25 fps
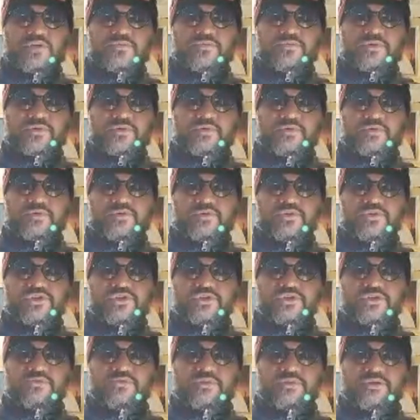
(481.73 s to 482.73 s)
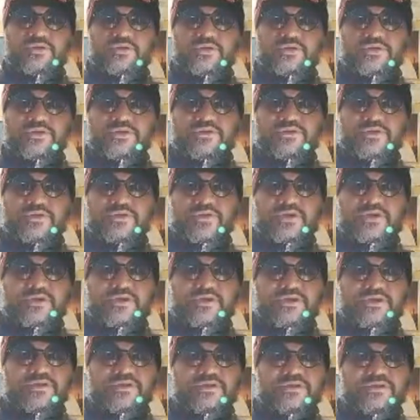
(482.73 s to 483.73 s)
revolution were
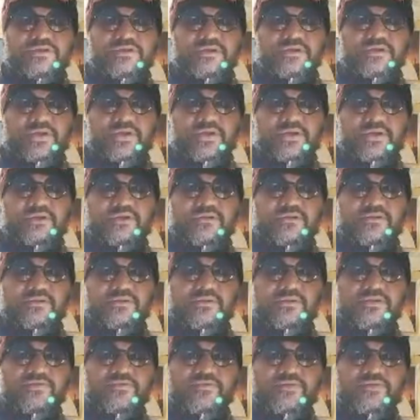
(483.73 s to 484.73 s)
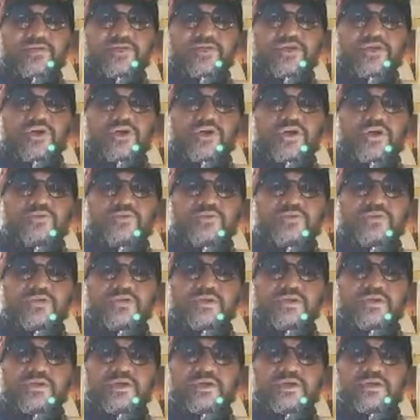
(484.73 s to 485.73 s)
discredited, and the failure of the
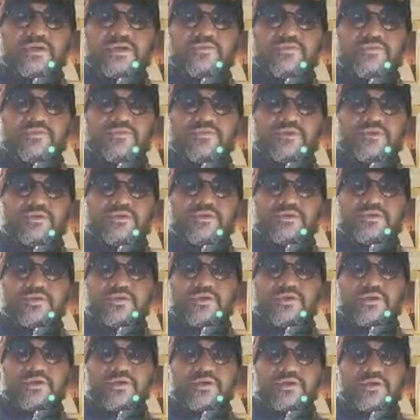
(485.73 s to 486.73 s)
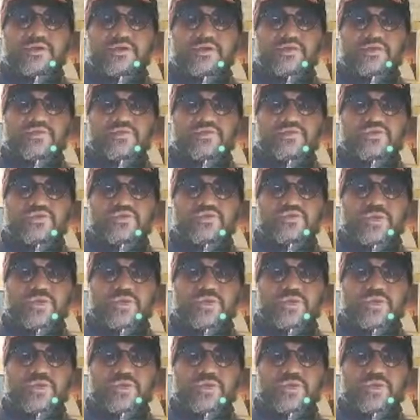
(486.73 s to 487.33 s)
great effort which